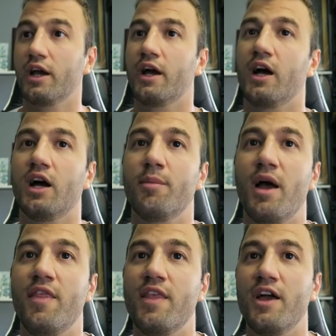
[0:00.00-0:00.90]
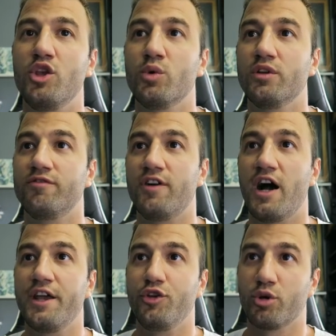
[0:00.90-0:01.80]
and then you would
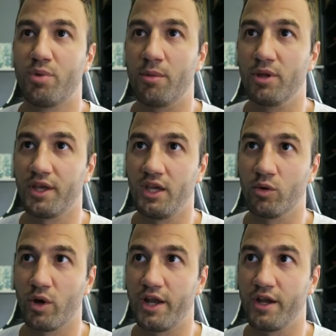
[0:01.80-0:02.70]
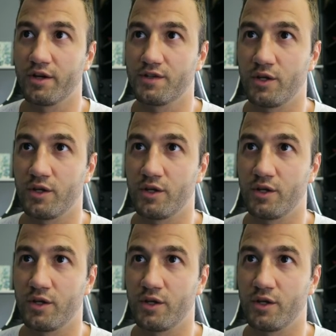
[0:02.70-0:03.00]
find your public key right here.